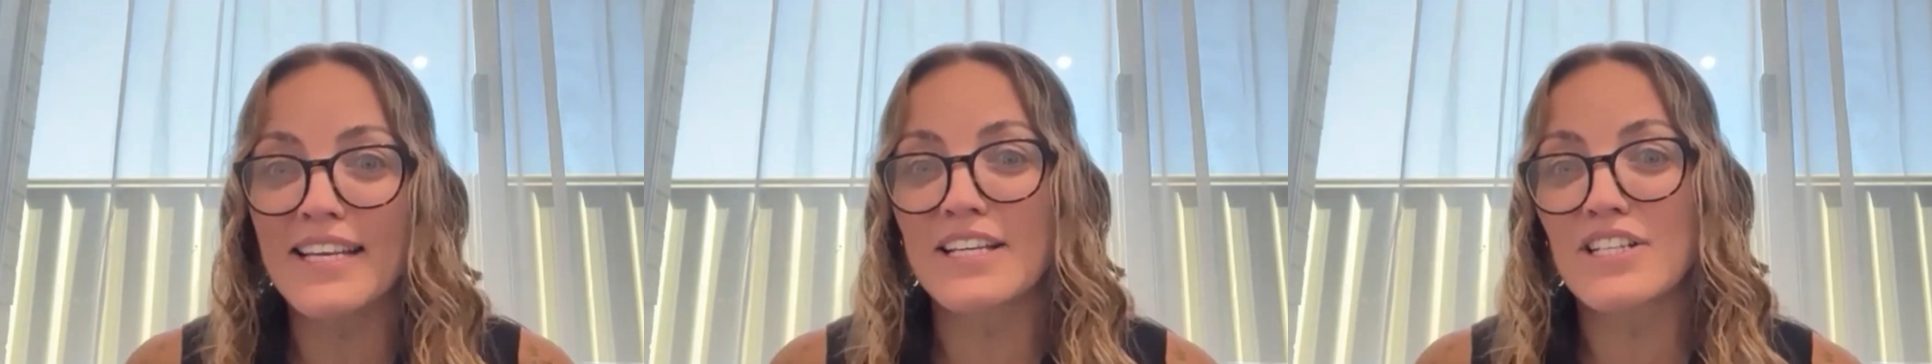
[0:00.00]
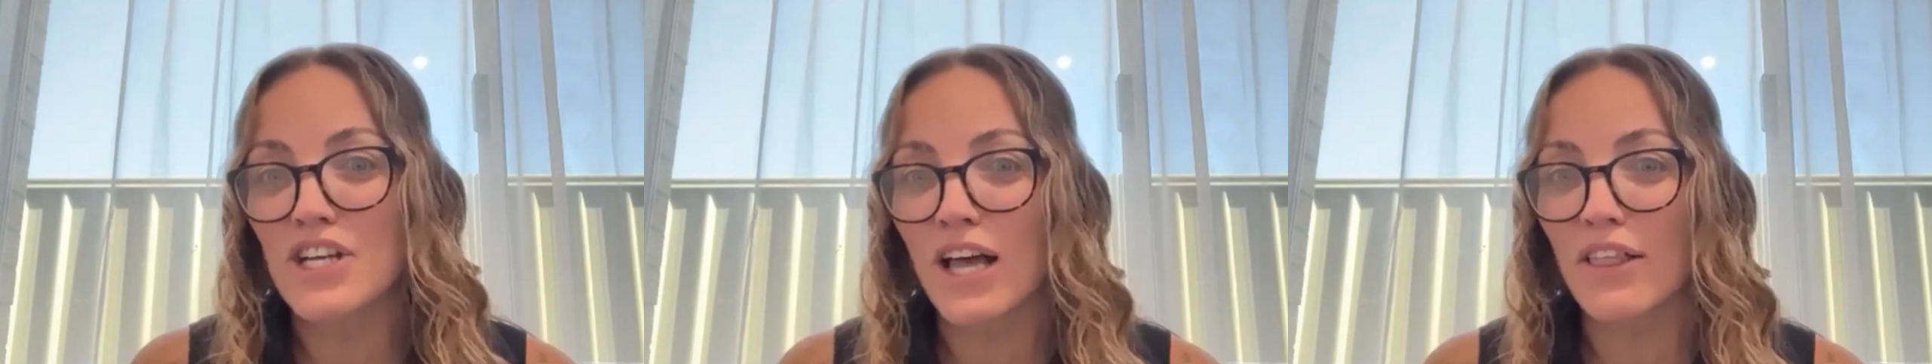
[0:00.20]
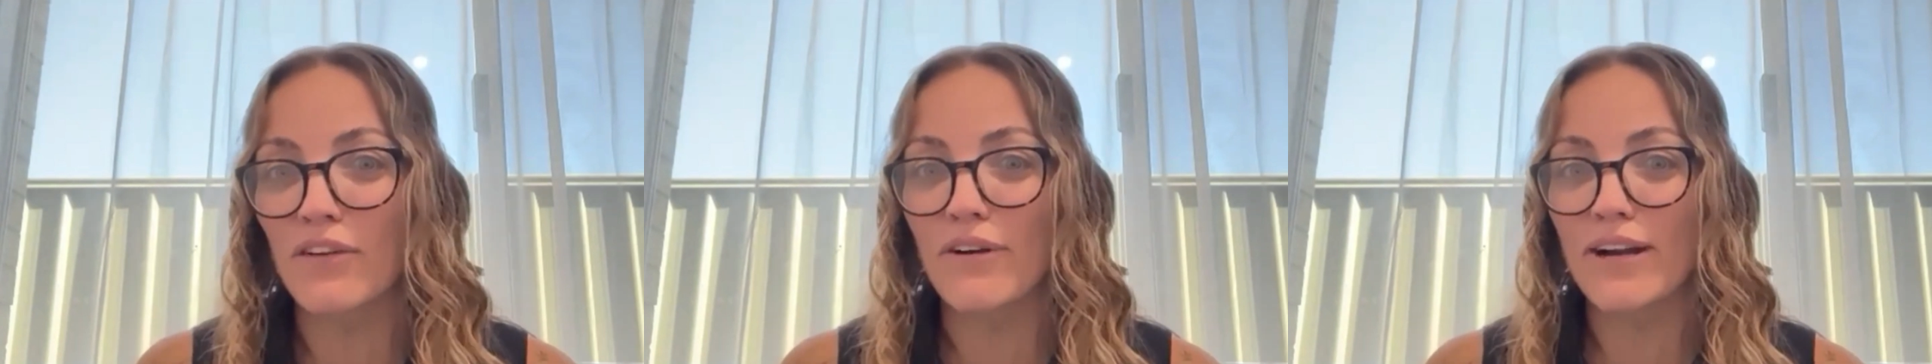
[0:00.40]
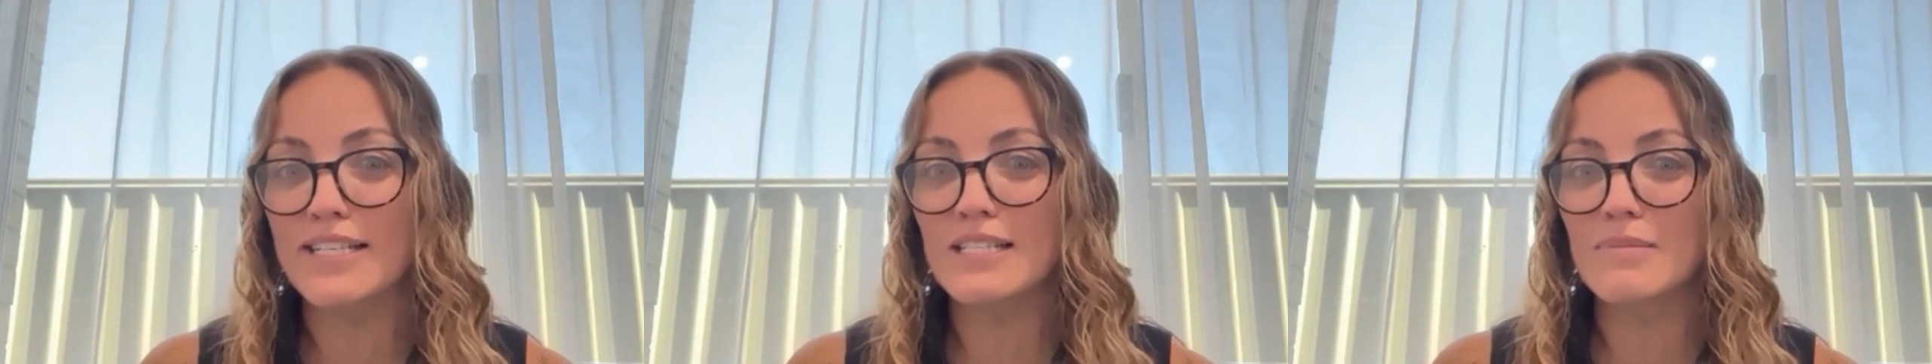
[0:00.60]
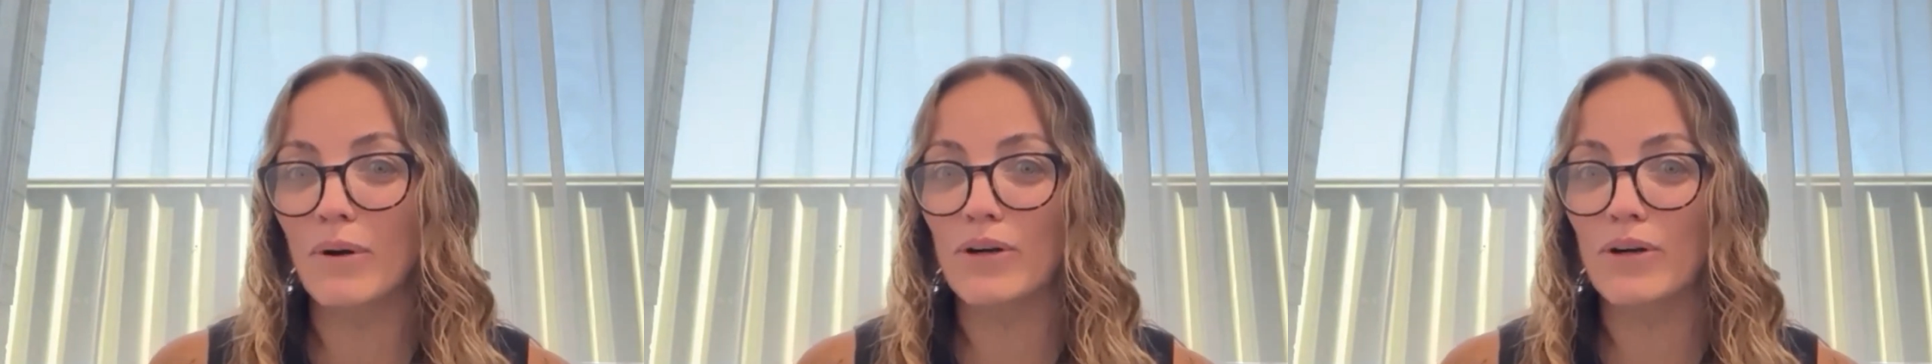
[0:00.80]
each other, I
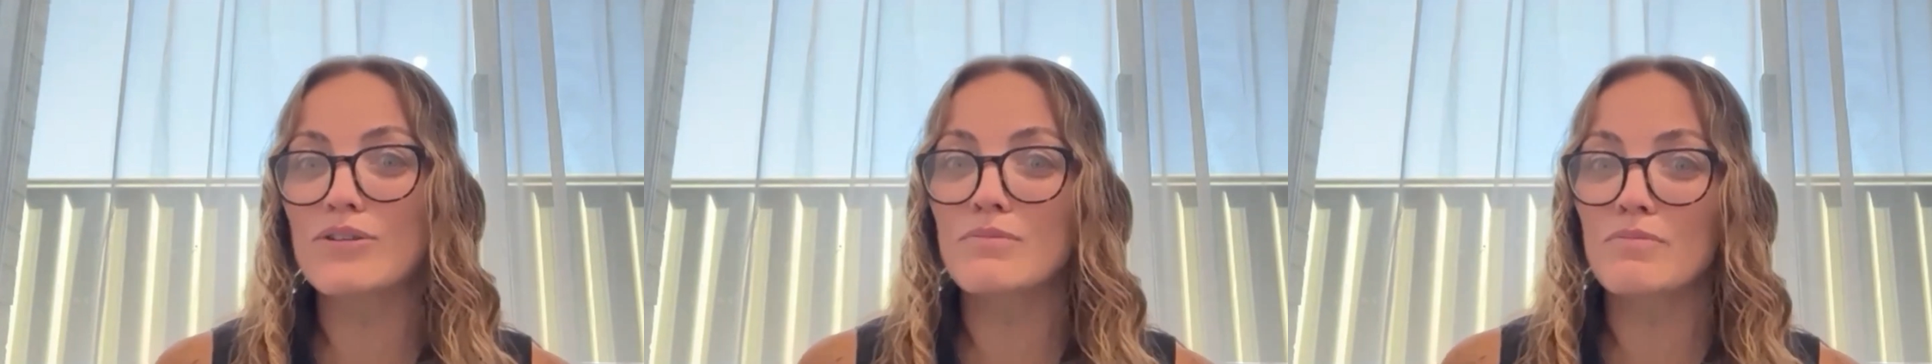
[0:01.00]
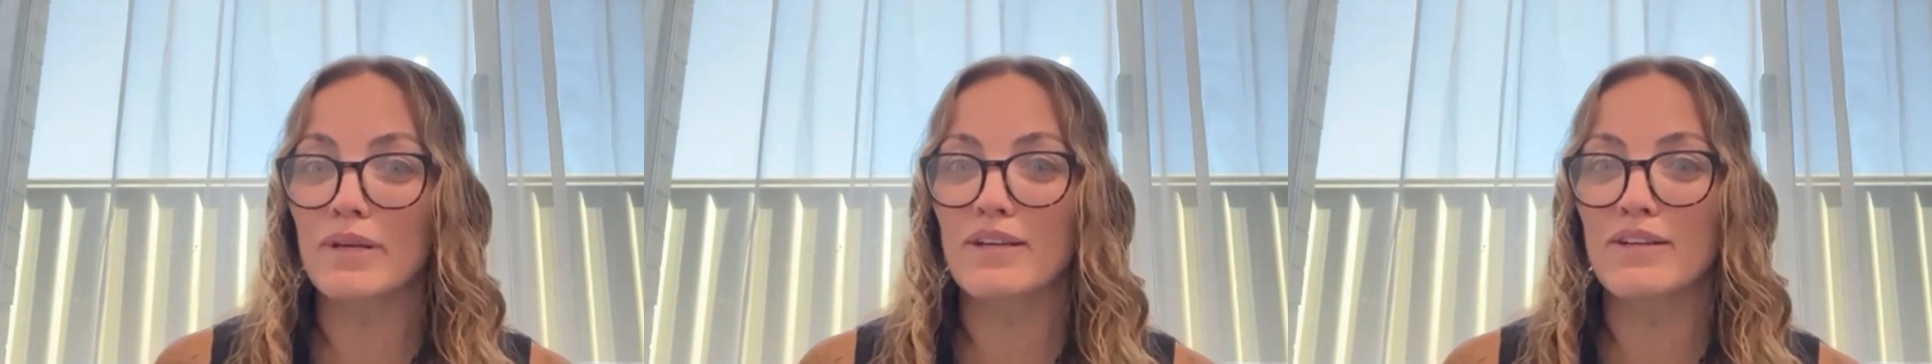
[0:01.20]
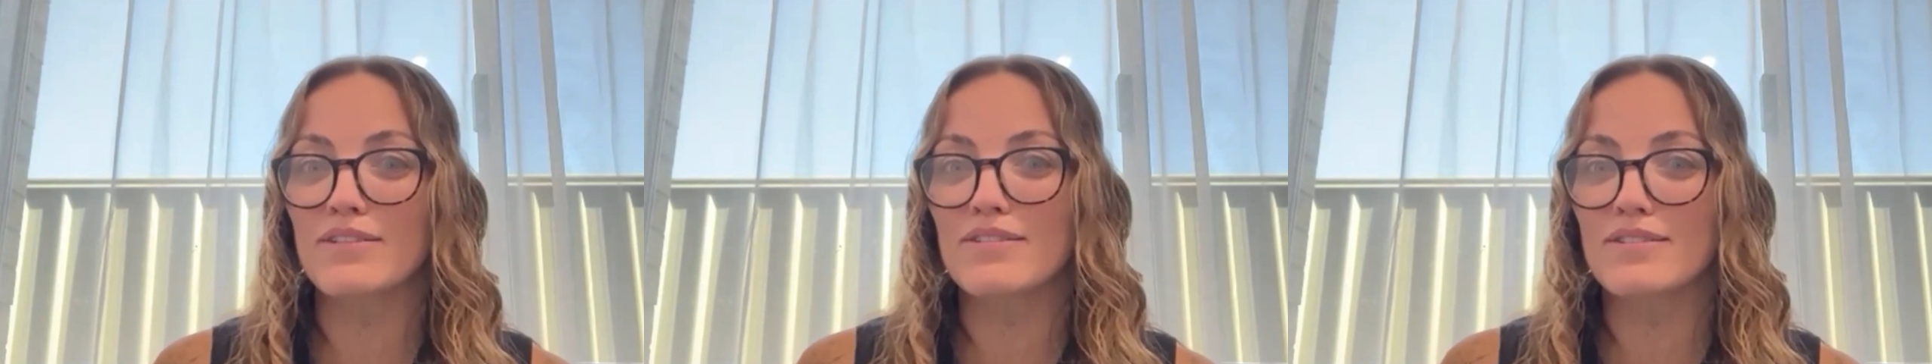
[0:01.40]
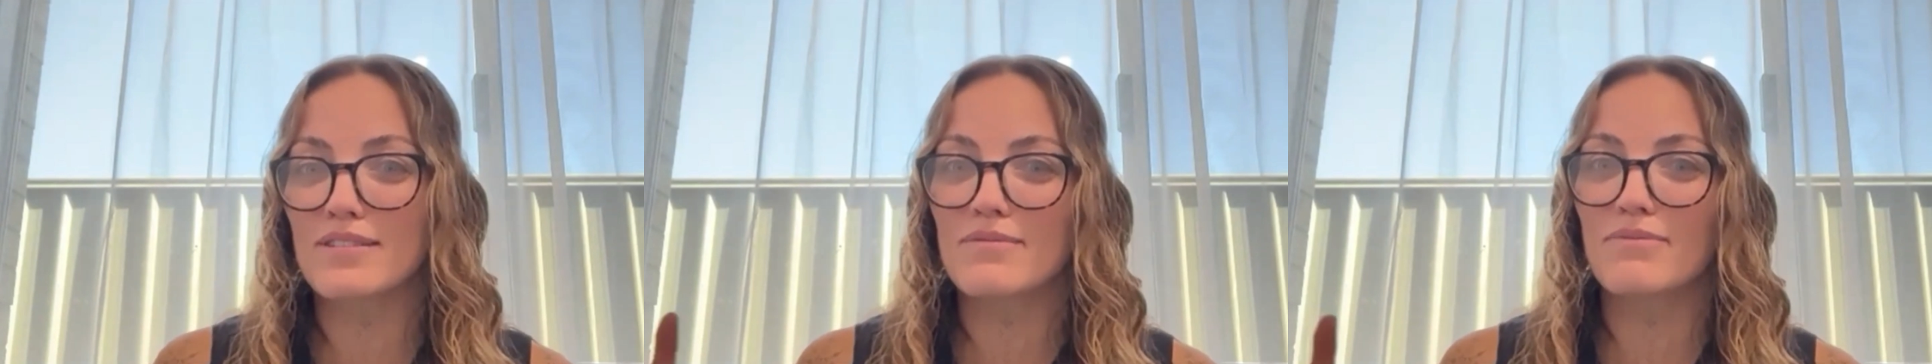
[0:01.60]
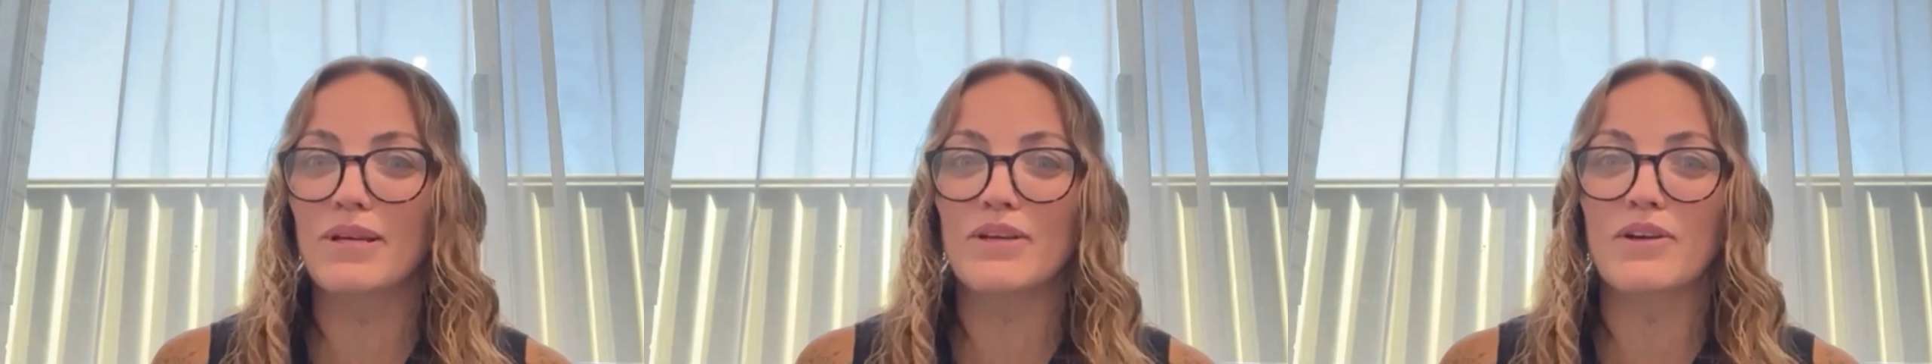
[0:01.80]
suppose, because